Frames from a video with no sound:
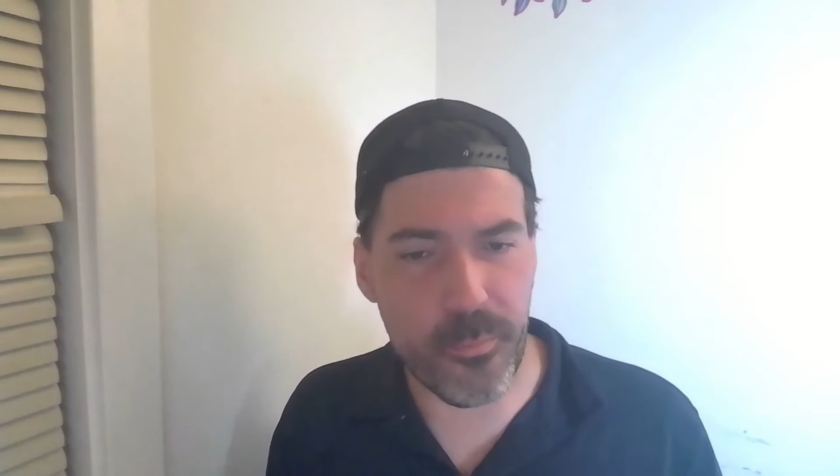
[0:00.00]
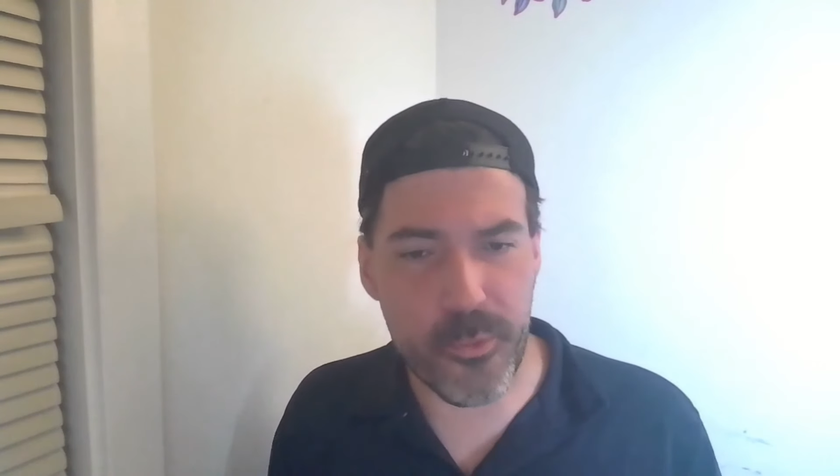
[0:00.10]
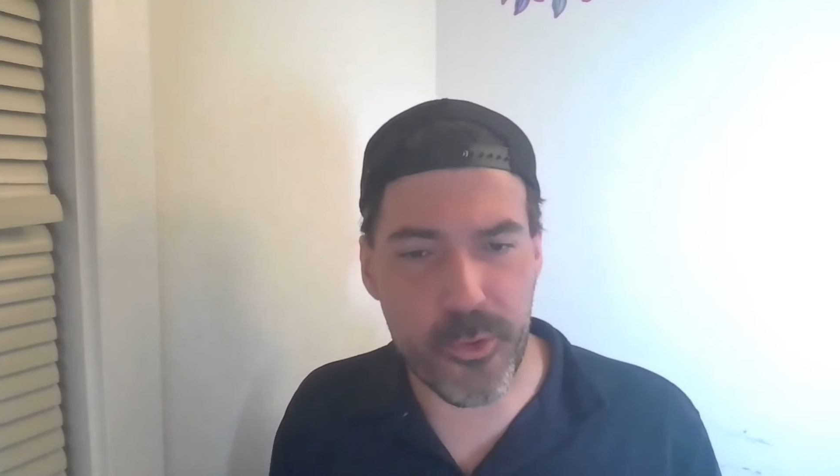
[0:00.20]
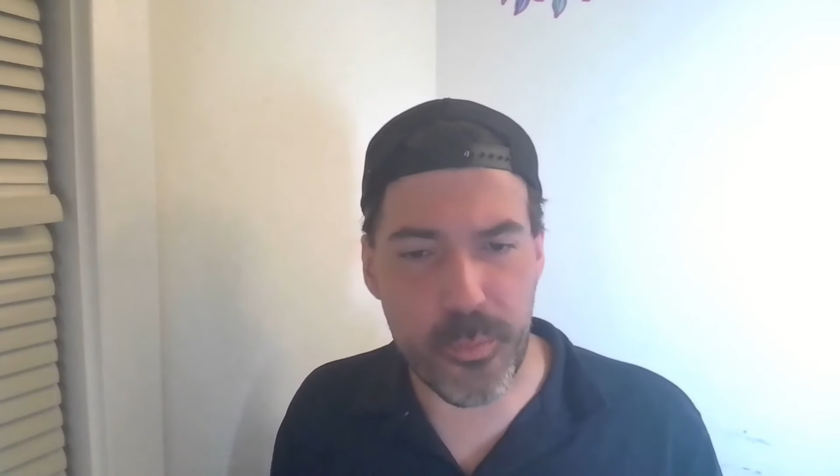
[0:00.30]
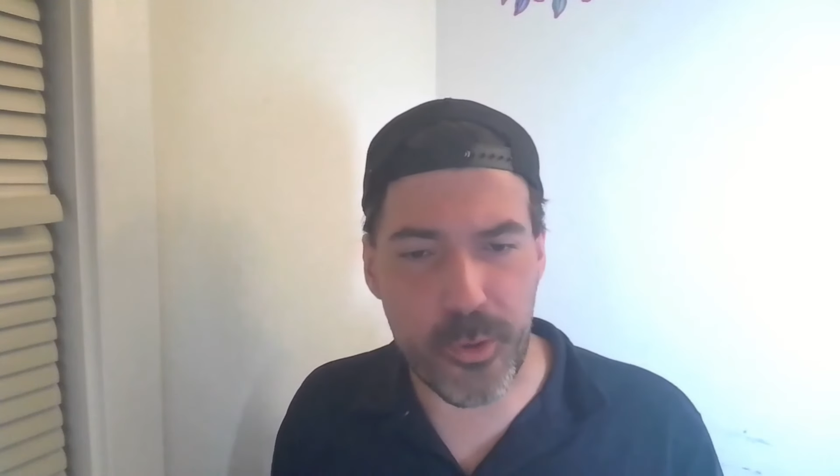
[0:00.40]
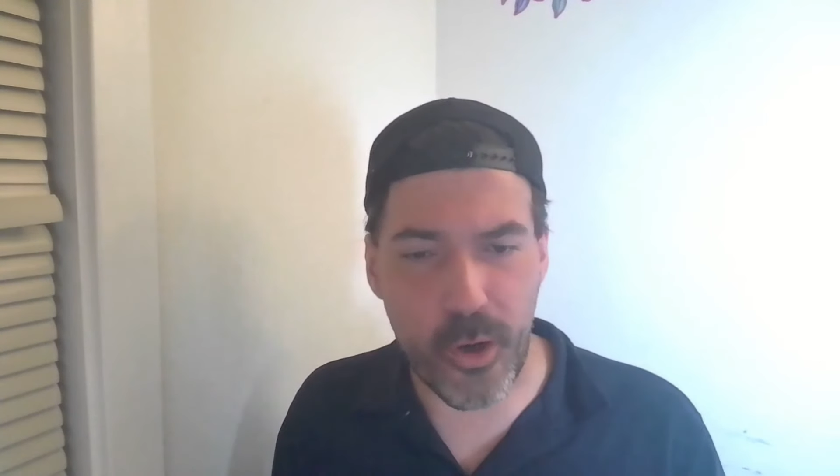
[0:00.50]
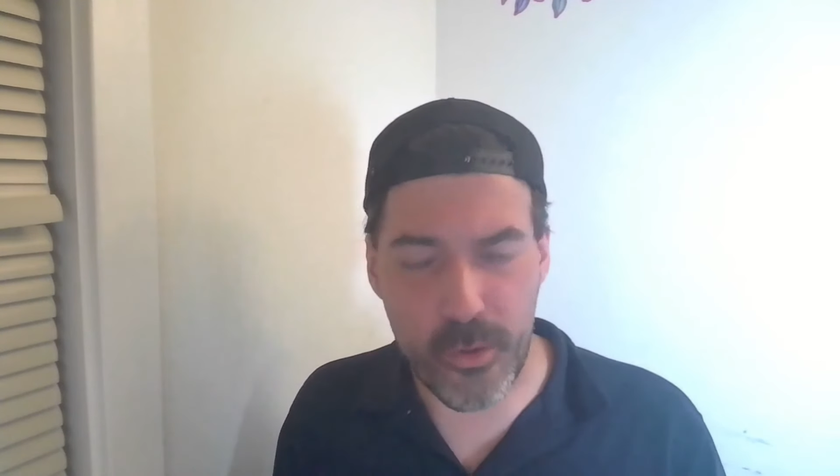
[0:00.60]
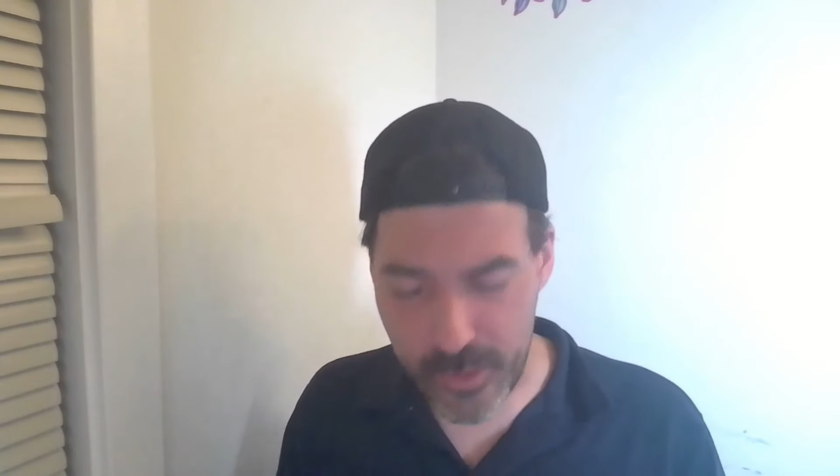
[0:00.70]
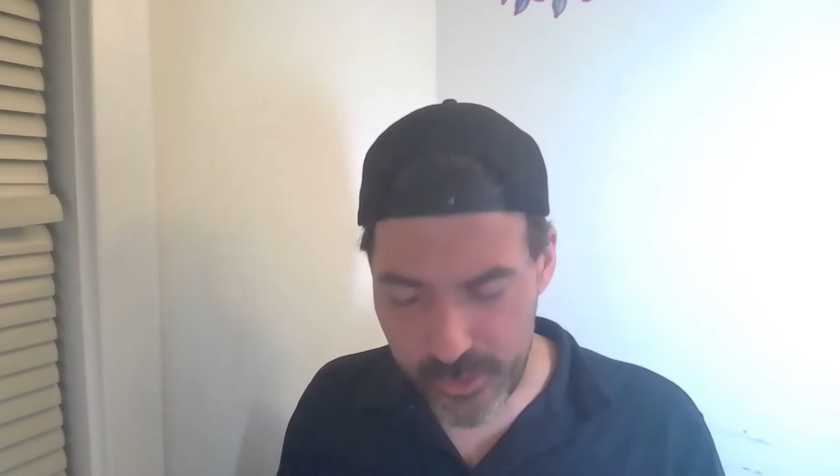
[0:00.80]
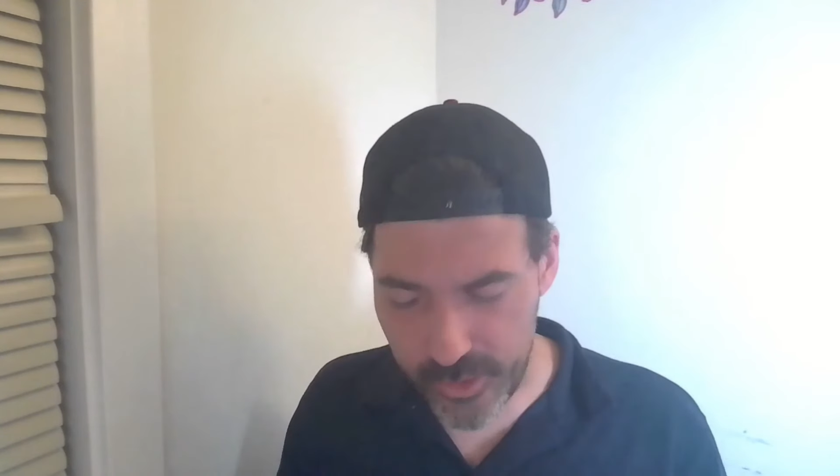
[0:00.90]
super
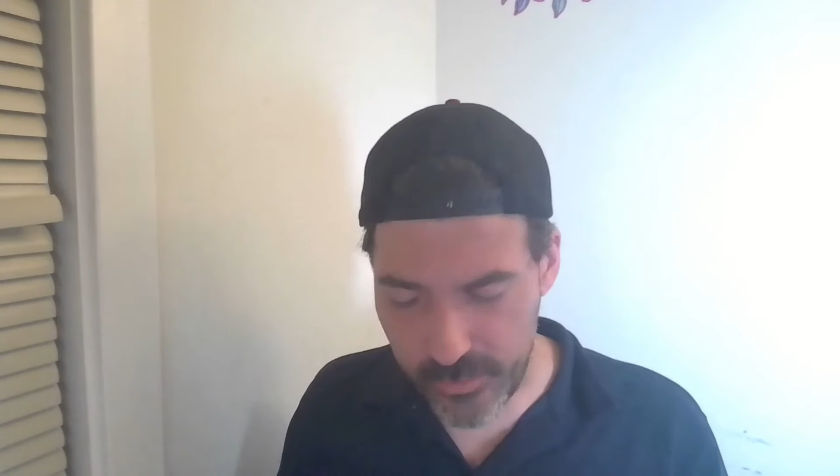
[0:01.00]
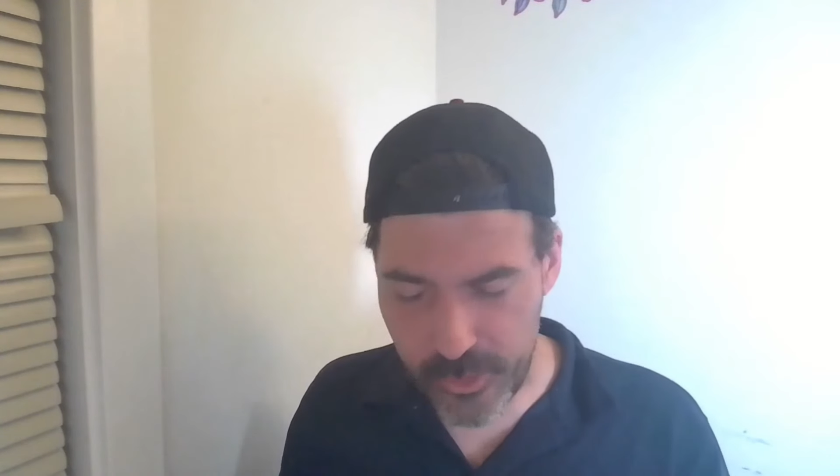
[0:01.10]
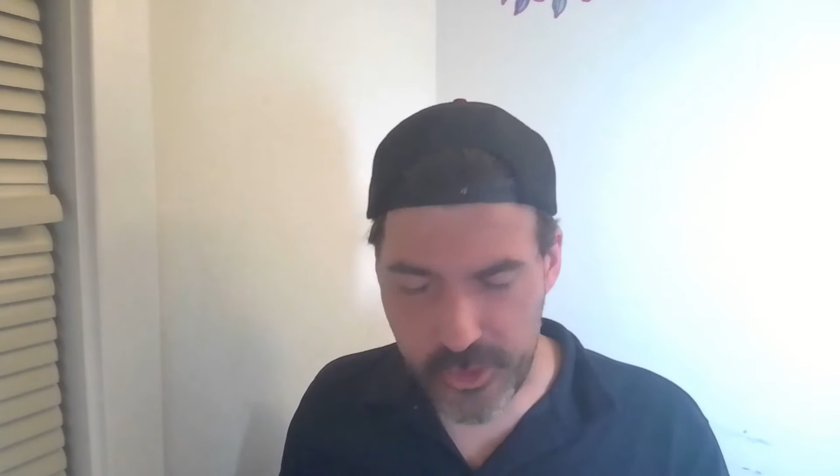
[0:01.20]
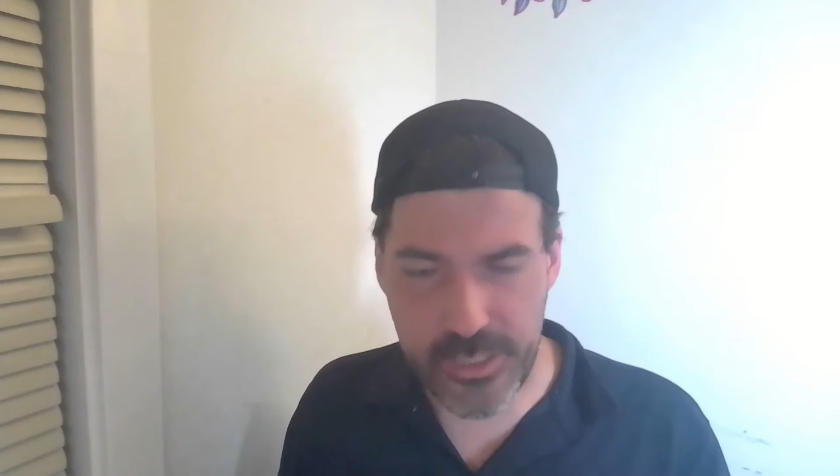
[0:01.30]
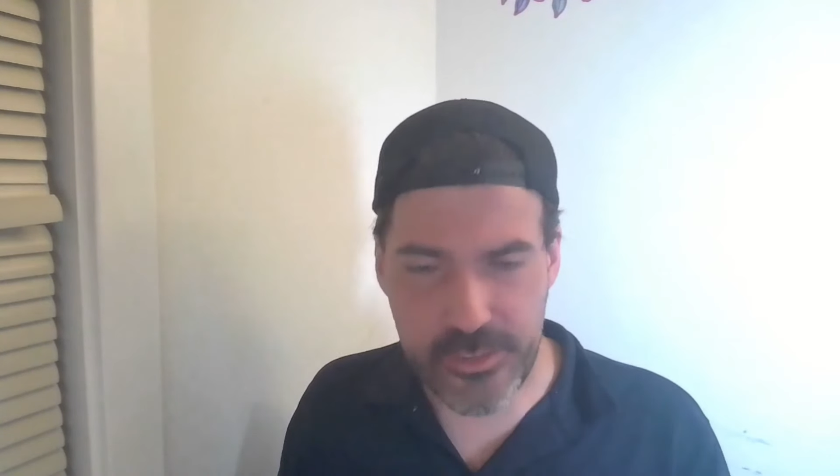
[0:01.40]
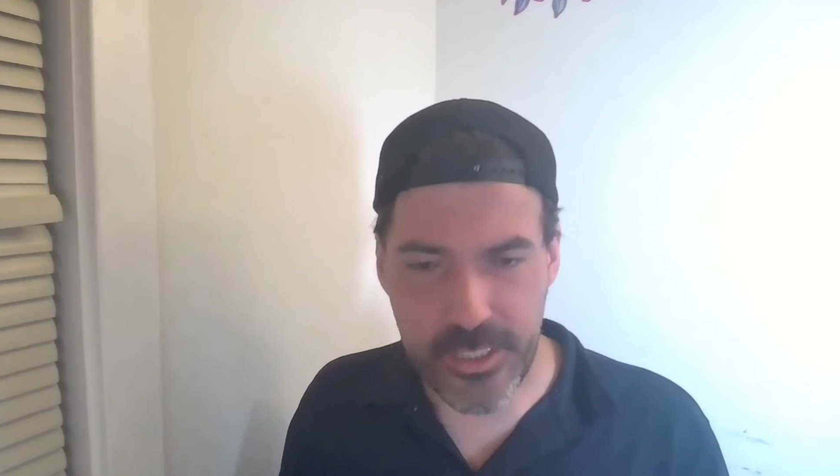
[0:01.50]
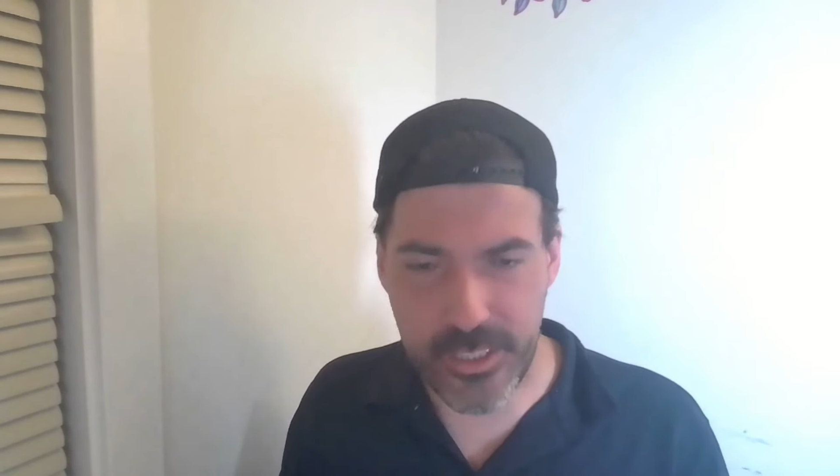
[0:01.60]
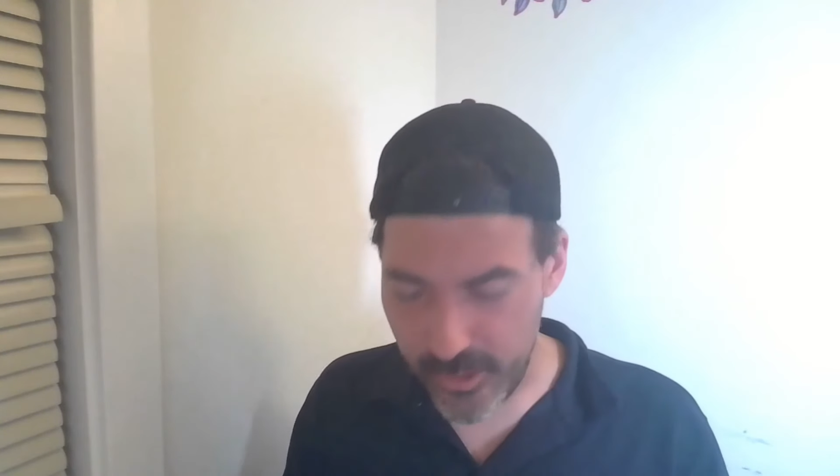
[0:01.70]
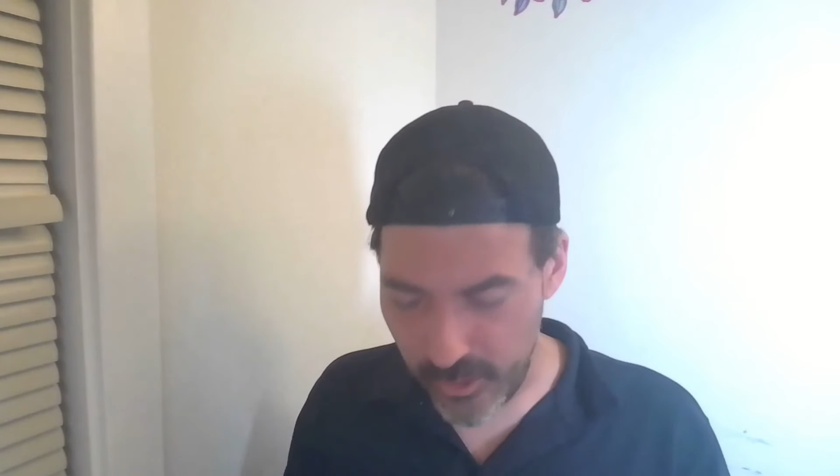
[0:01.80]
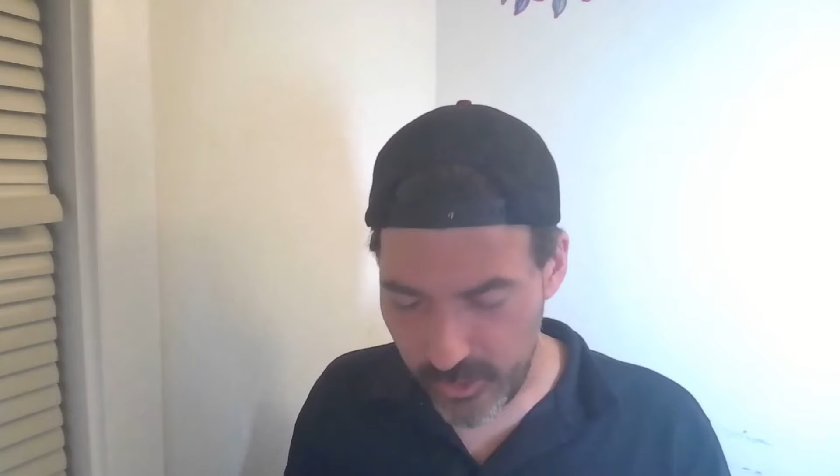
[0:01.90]
over just for shits and
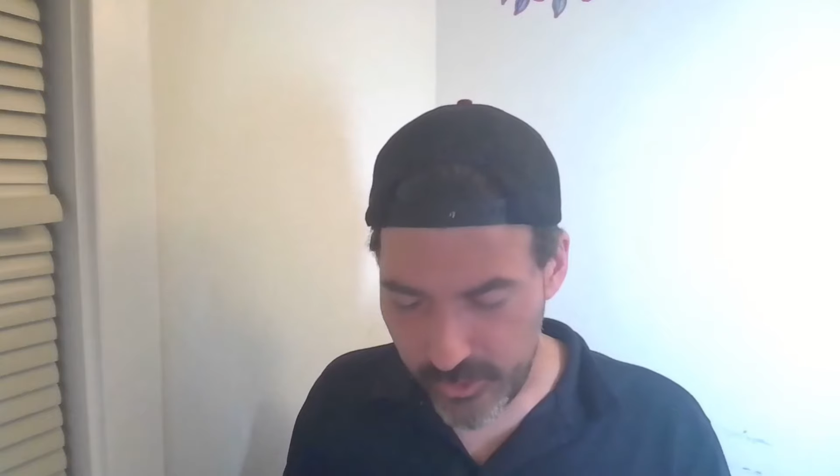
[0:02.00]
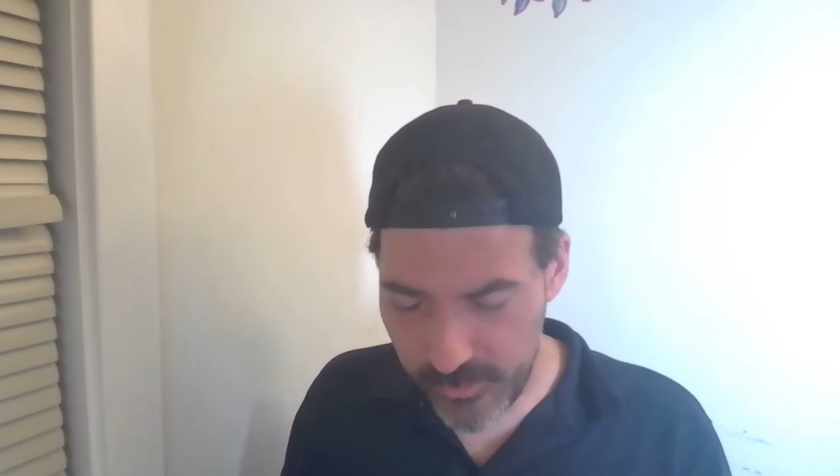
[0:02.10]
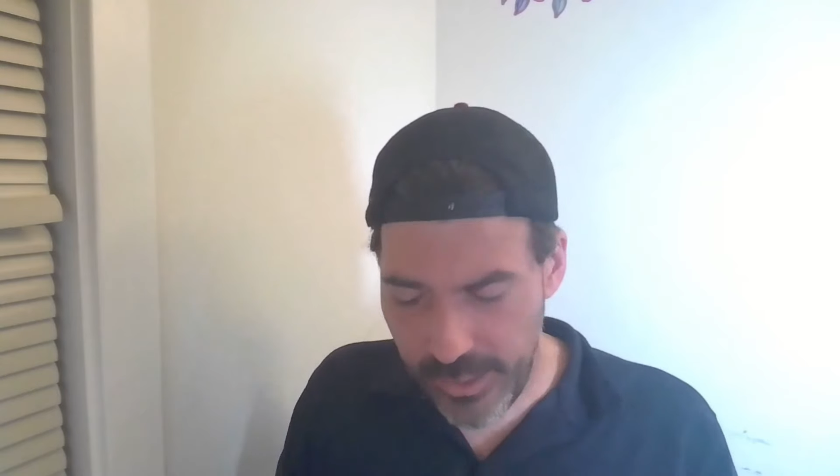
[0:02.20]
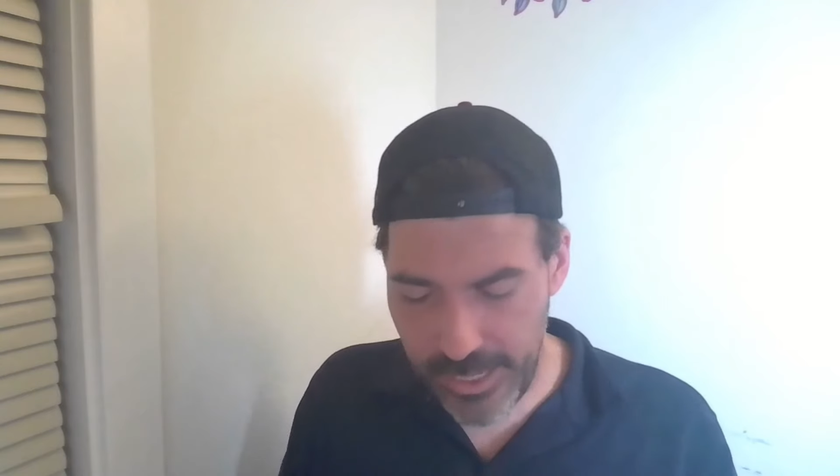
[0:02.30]
giggles.